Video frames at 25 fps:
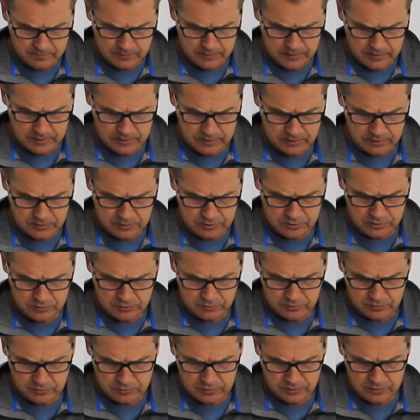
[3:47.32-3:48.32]
making
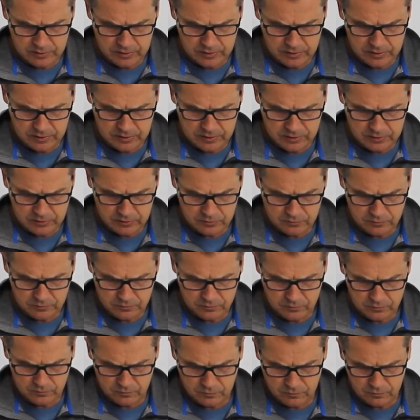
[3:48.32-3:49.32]
sure that the dust
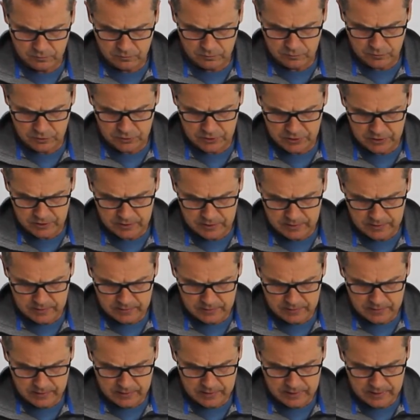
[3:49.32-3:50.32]
washer
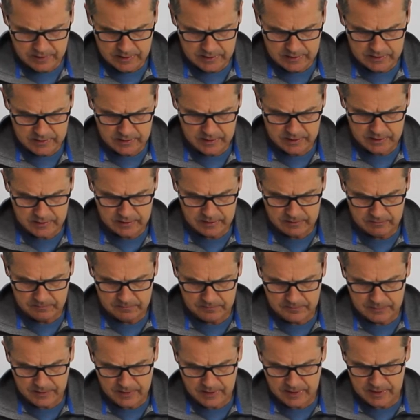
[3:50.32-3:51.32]
sits in
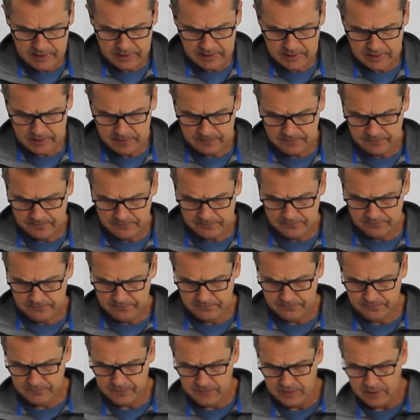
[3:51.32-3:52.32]
place,
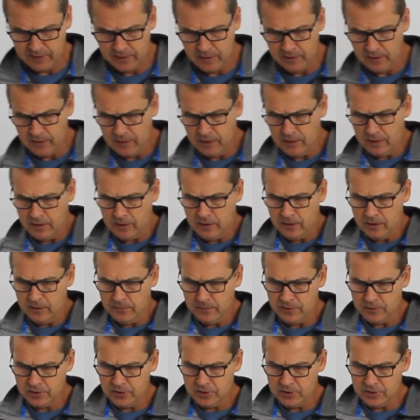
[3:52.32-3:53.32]
and
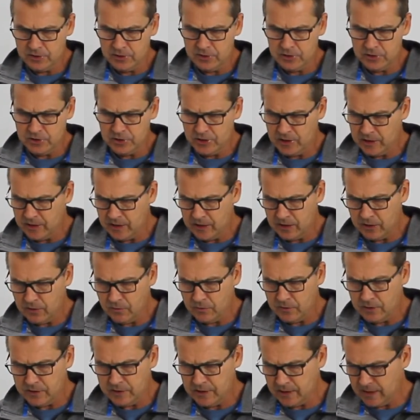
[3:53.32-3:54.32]
we're just going to gently hold
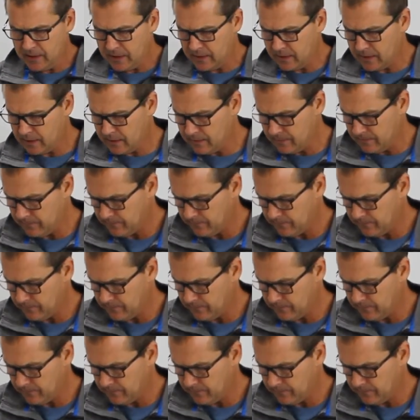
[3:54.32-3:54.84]
it together